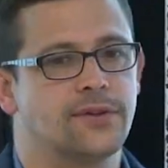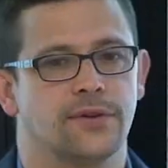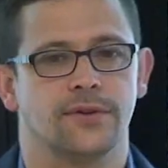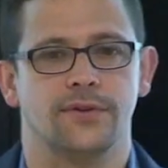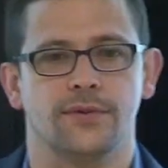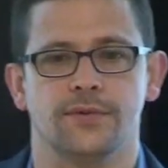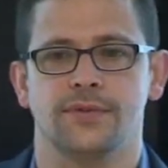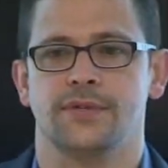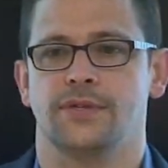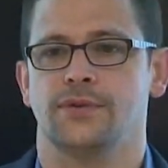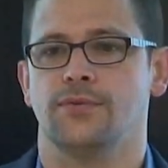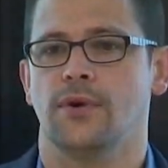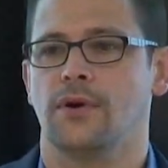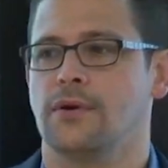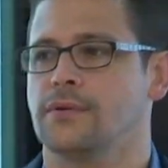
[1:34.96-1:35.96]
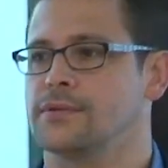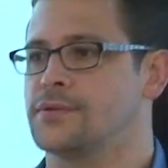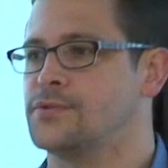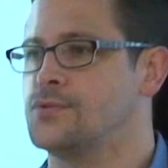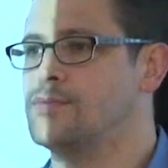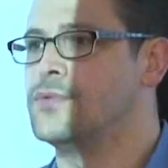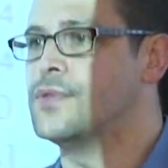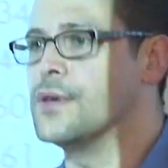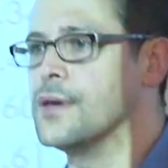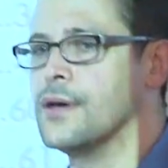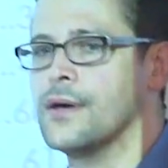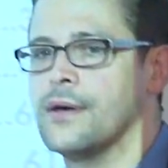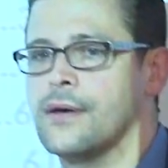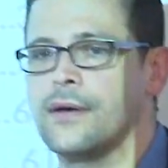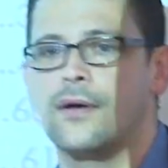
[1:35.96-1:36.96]
introduced you all to
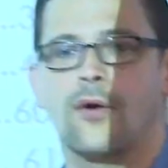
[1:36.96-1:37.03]
the